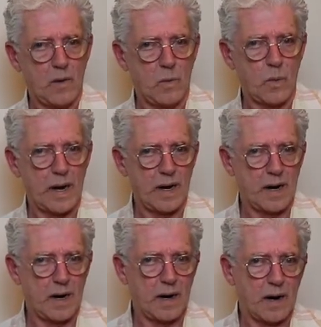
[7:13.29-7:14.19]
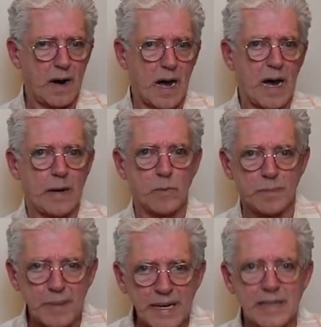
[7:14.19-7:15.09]
where I
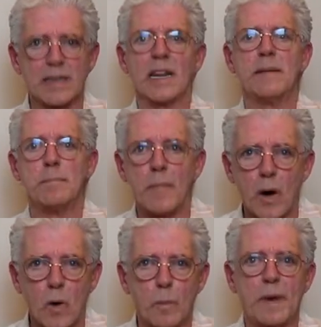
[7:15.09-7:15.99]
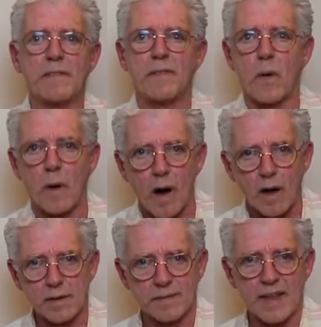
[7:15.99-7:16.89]
would be in limbo before
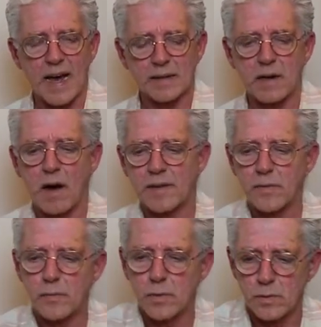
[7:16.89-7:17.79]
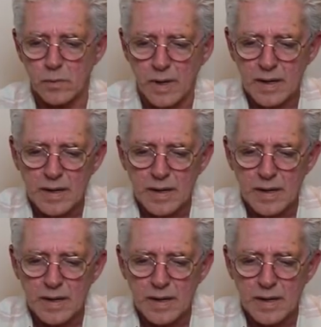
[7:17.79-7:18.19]
all of that got through.